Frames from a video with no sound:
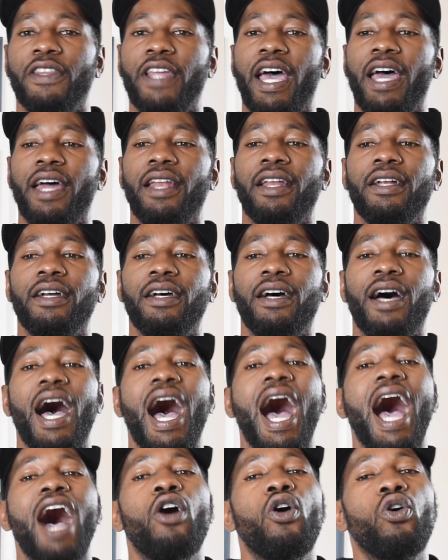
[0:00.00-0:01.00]
that
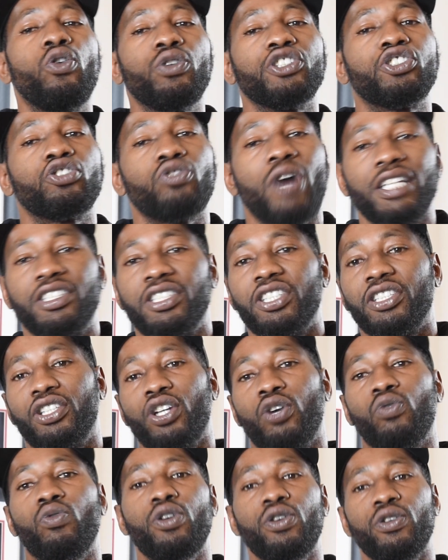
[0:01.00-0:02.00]
I own it, so I took
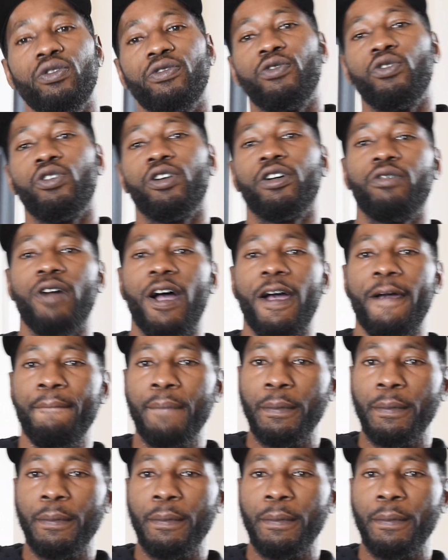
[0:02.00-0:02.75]
your word for it, right?